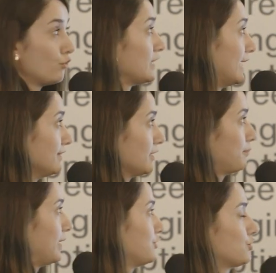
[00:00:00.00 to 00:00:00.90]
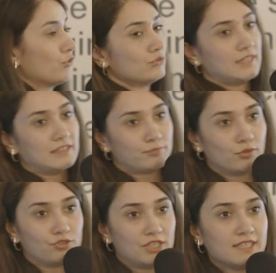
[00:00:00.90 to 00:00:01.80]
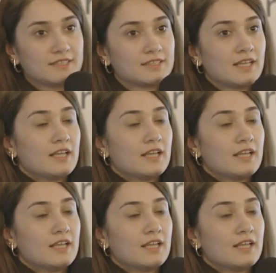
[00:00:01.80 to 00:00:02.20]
for landing page content projects,